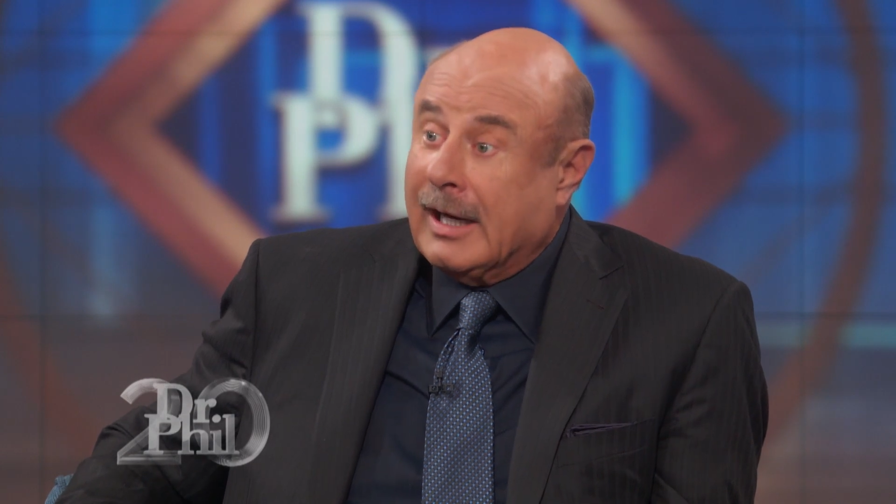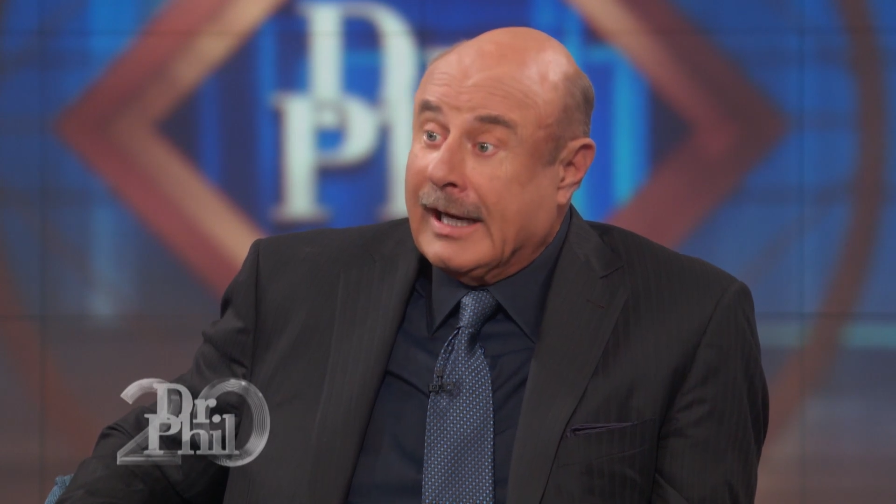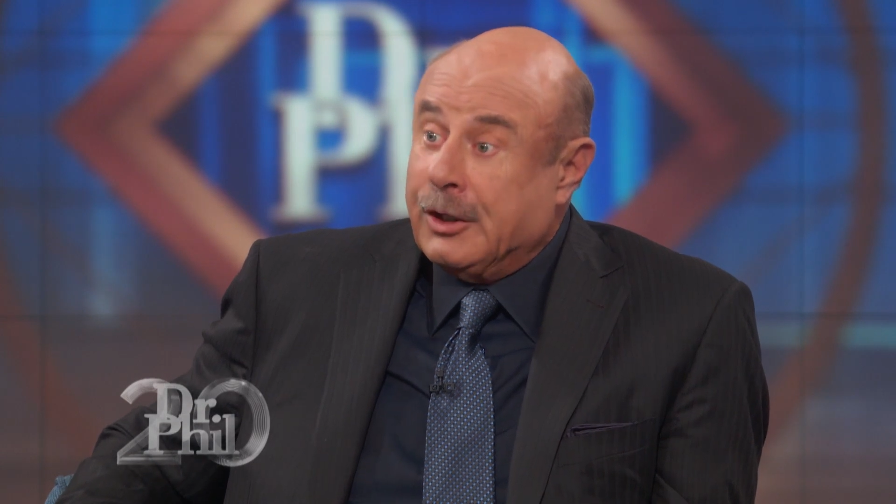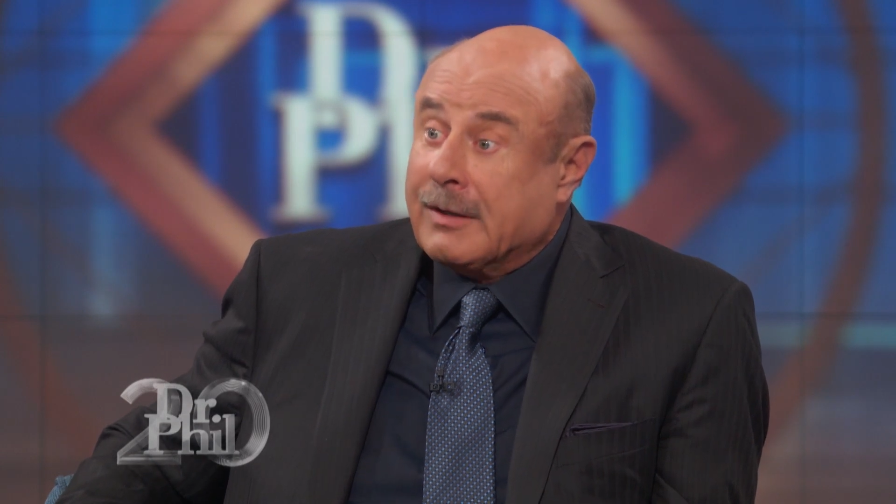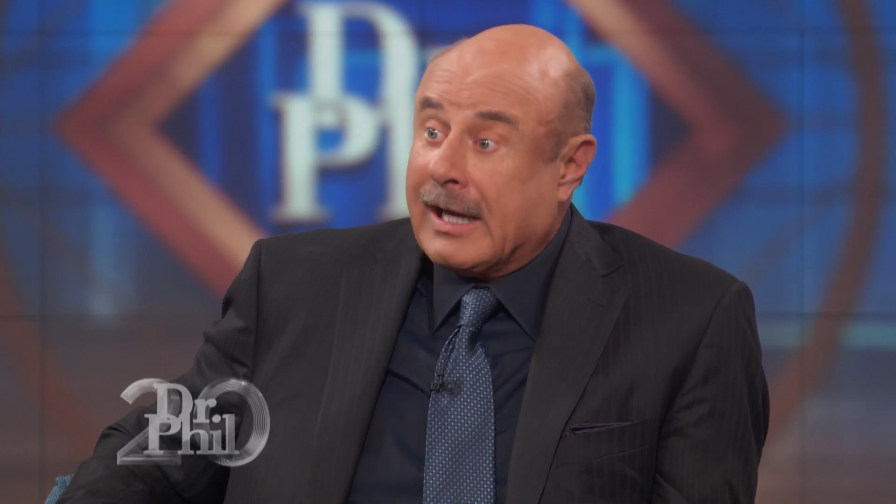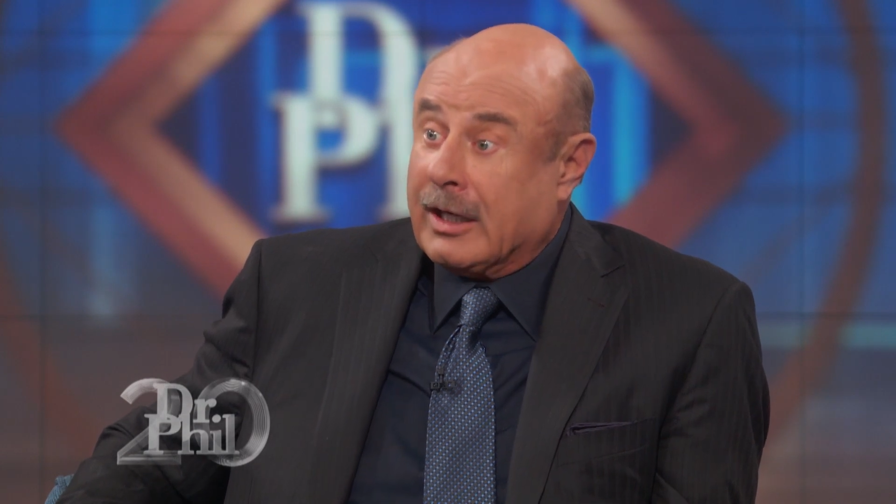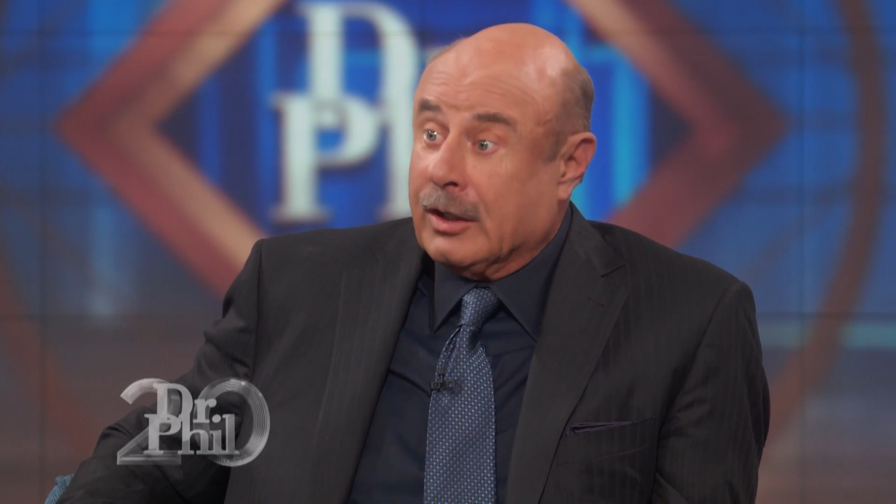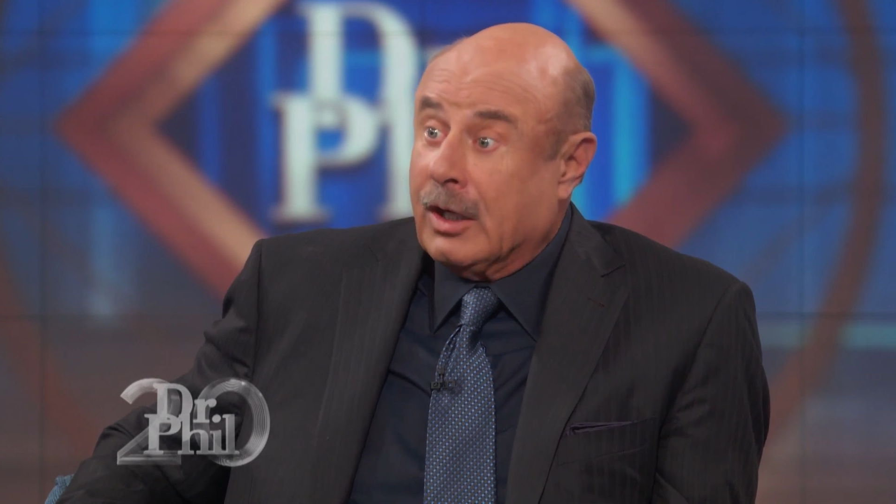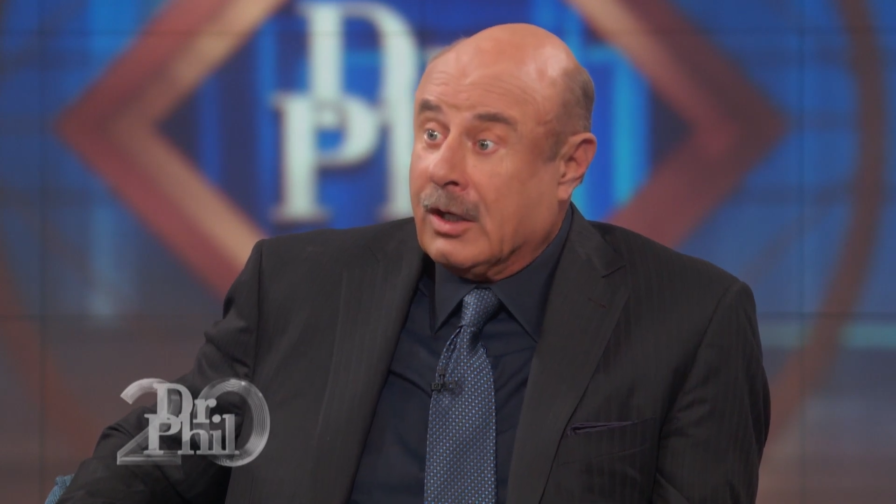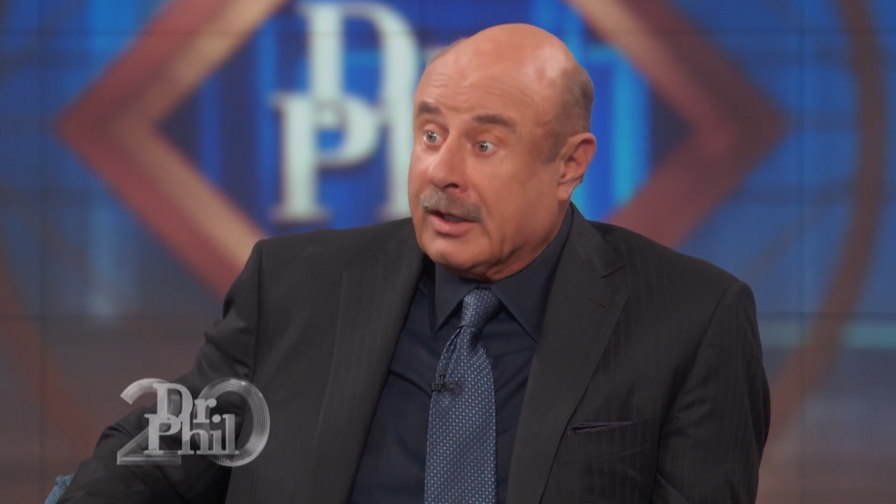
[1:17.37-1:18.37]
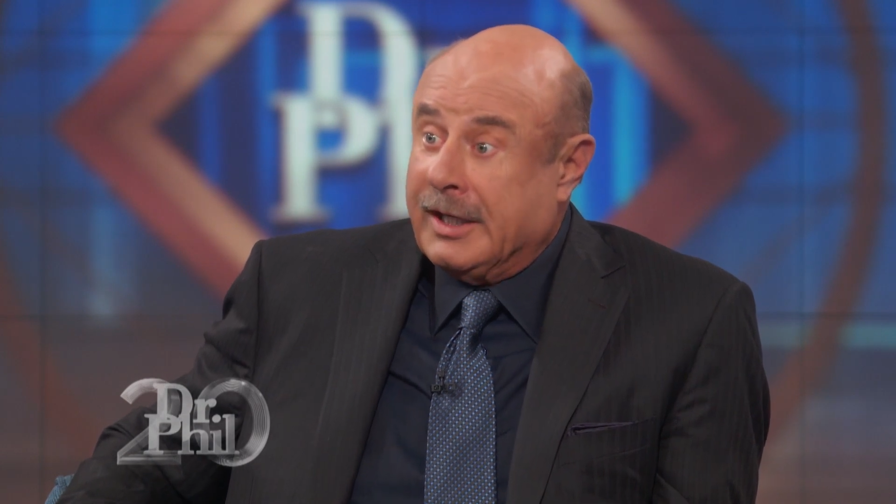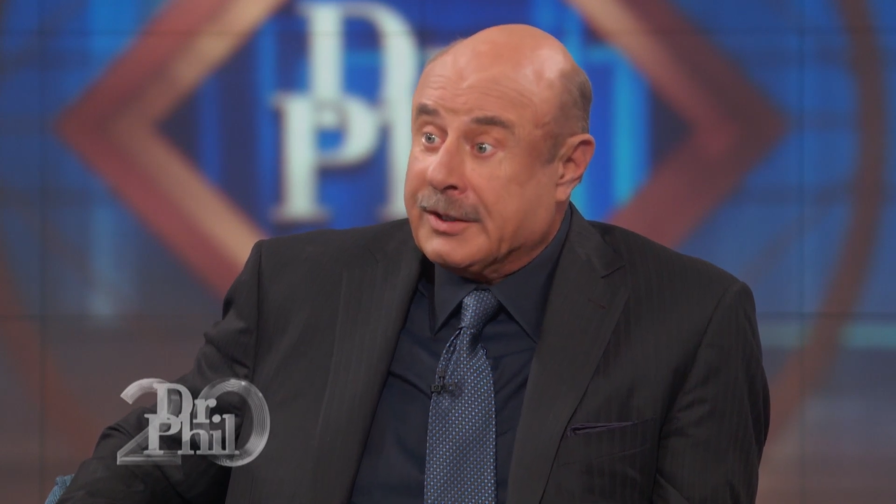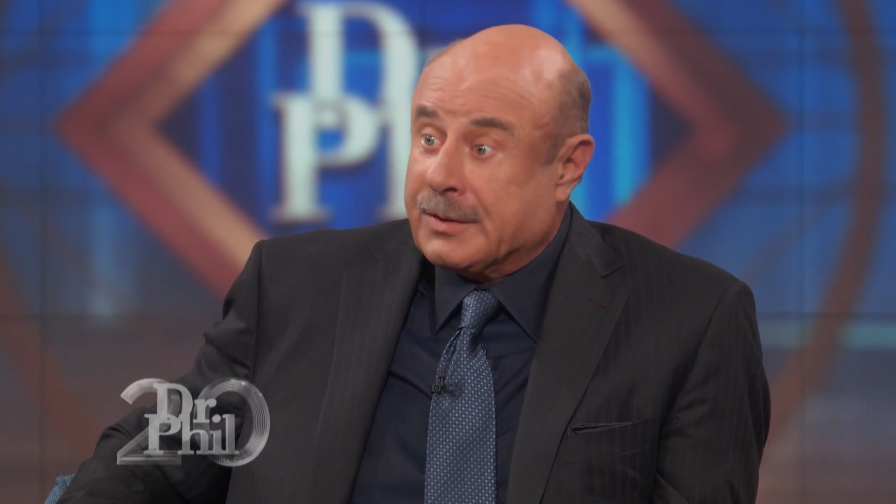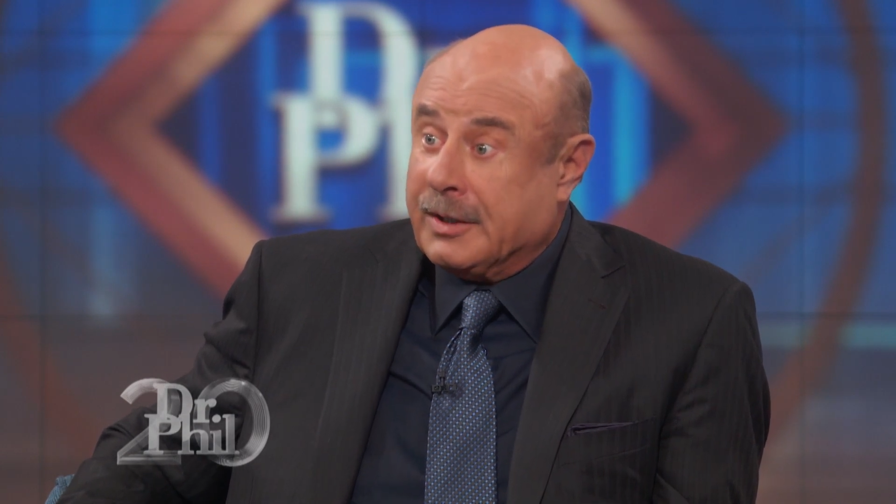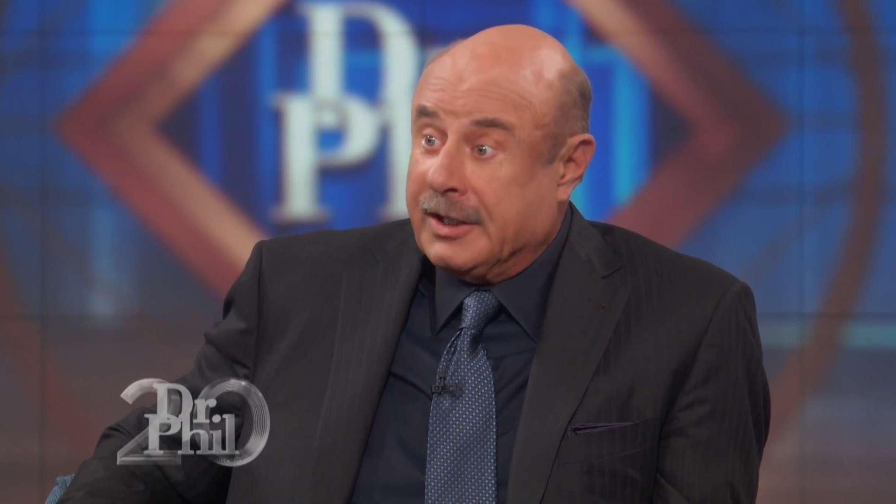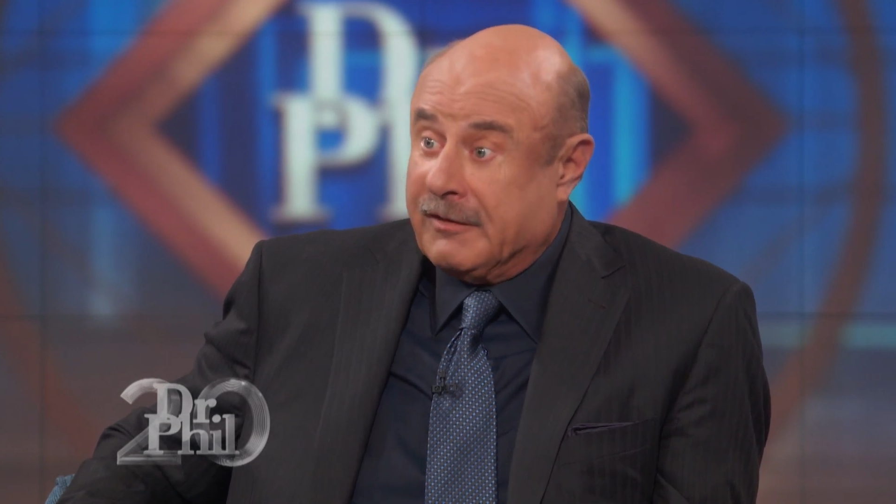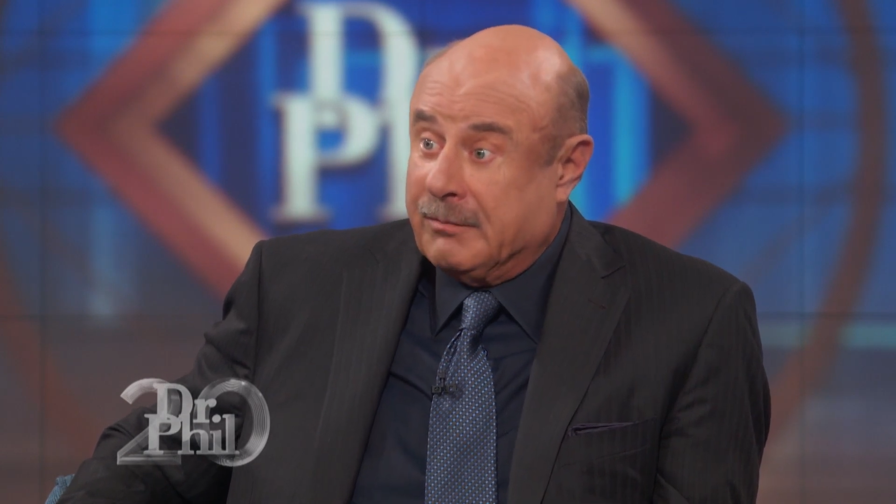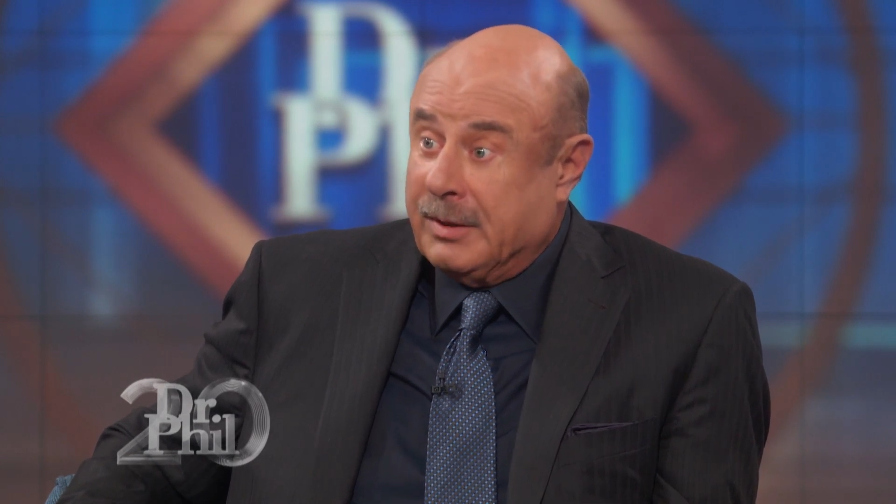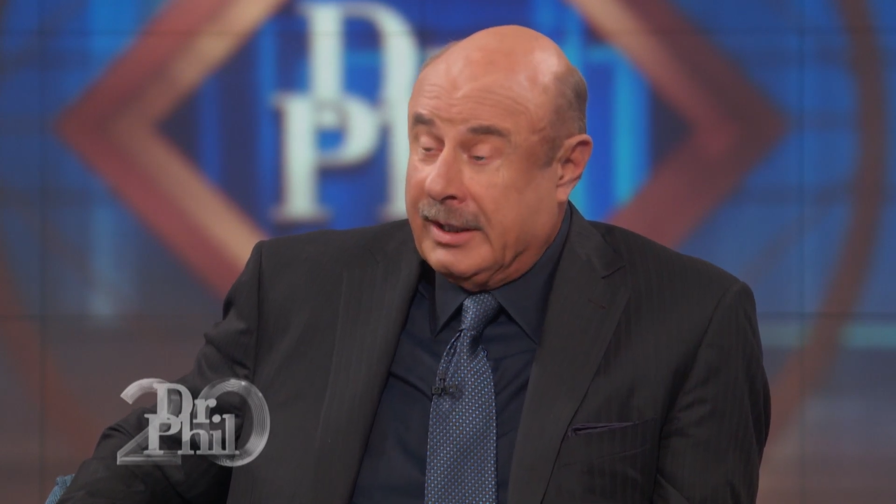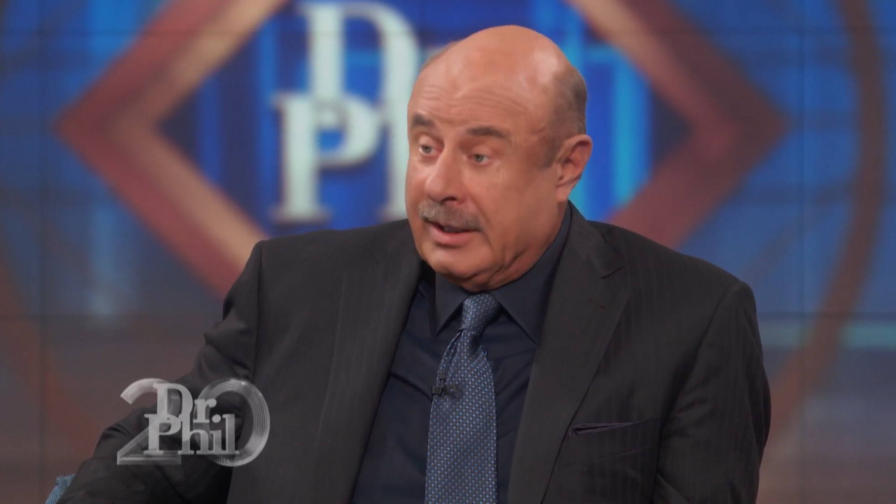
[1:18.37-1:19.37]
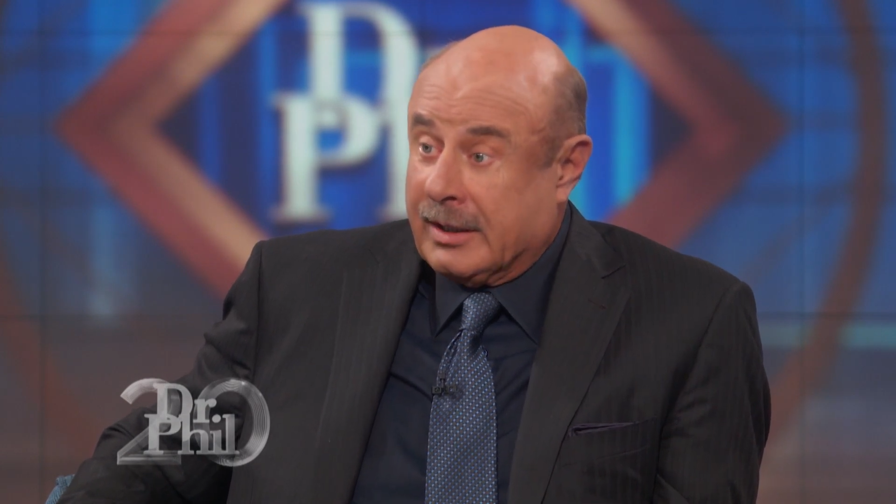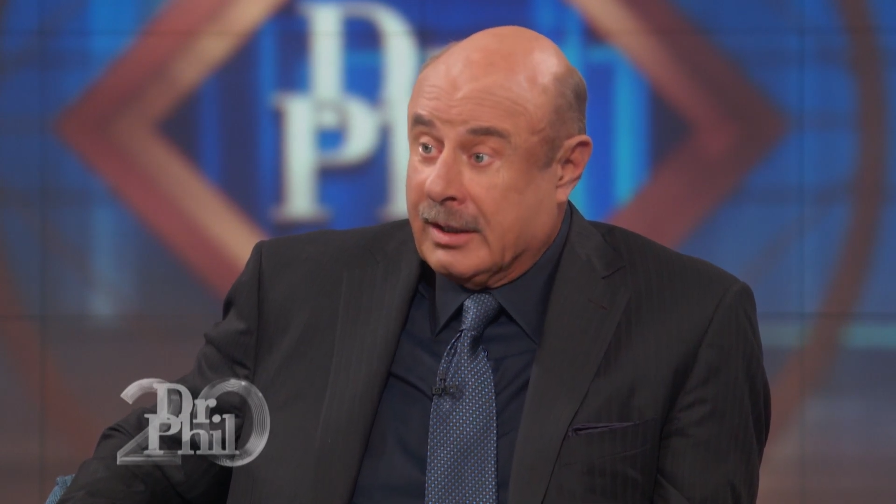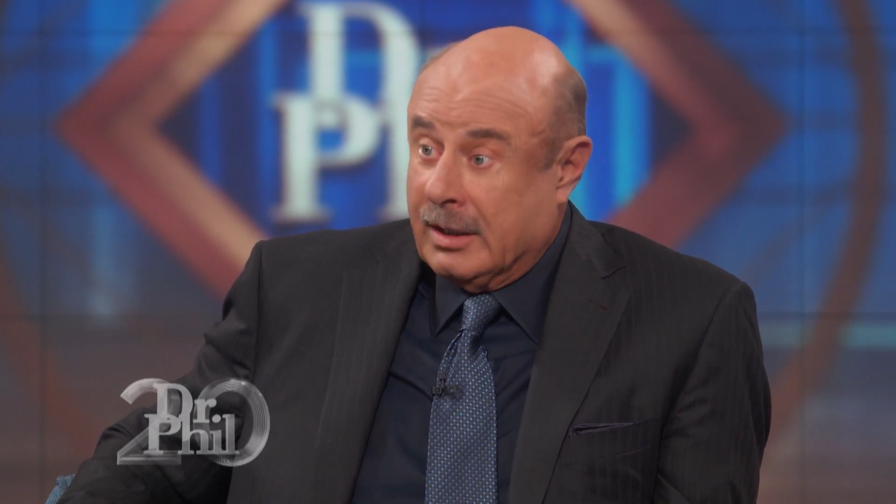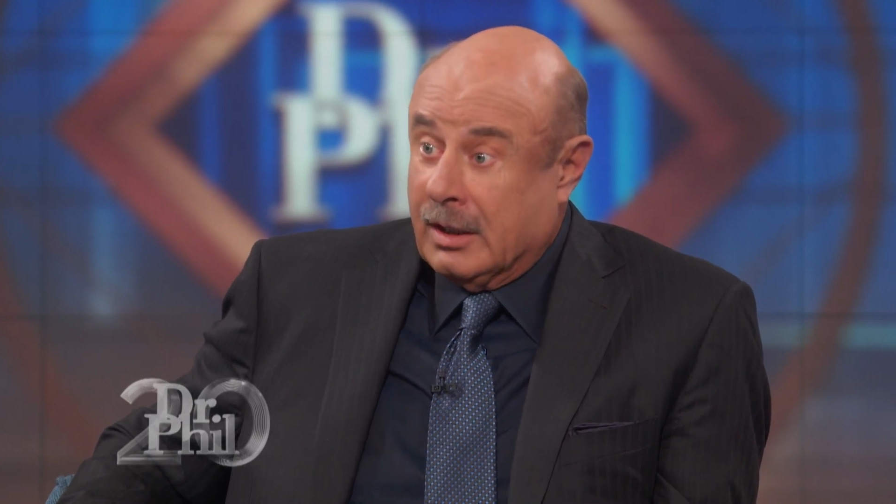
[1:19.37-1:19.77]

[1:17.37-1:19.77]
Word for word: And you got a long history of being